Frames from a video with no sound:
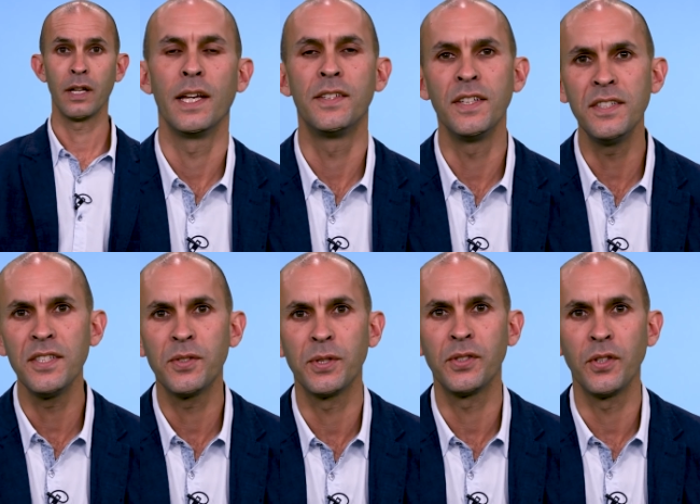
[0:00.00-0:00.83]
It's easy
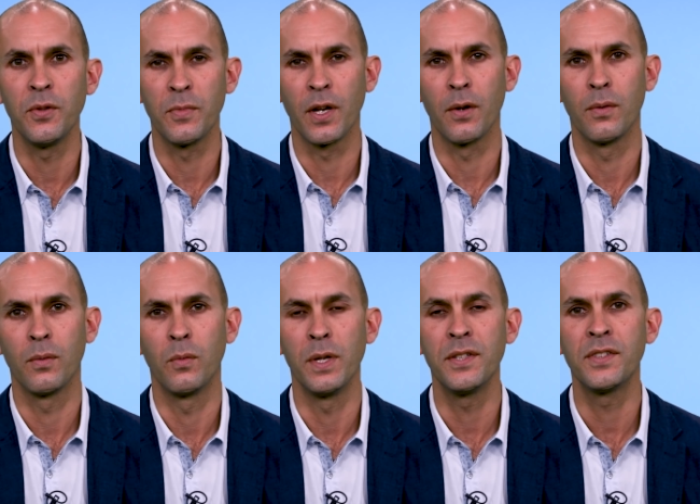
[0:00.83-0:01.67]
to assume that
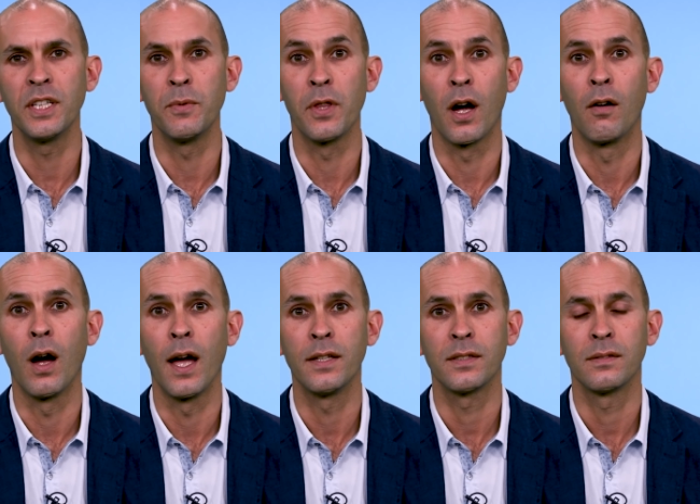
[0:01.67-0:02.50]
we see with our
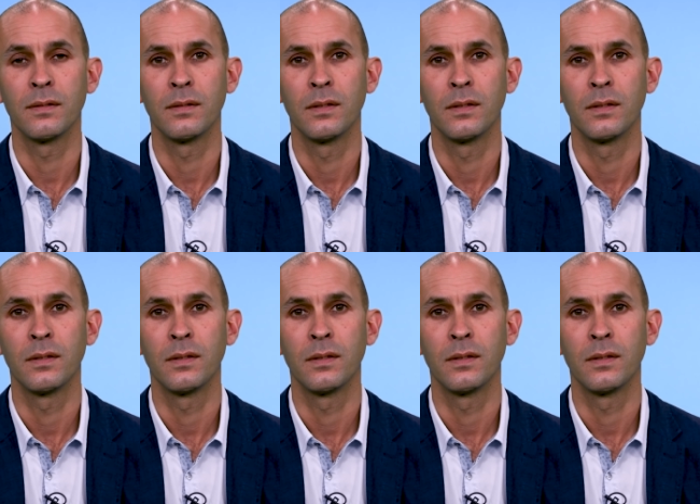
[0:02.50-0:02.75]
eyes.